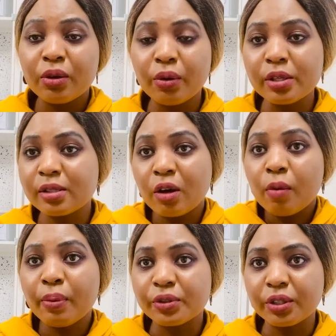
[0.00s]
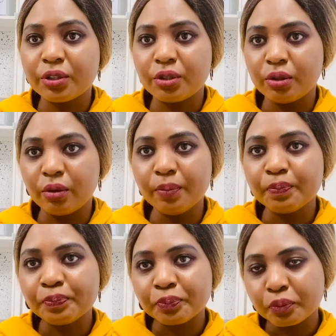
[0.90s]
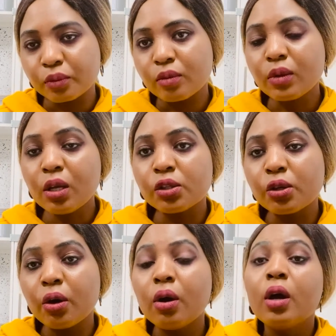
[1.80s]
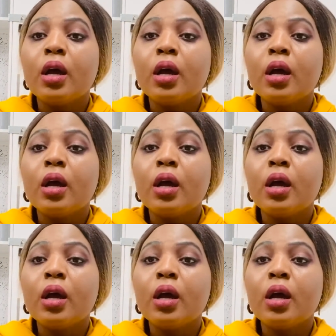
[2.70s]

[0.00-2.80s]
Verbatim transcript: it's the opposite you know so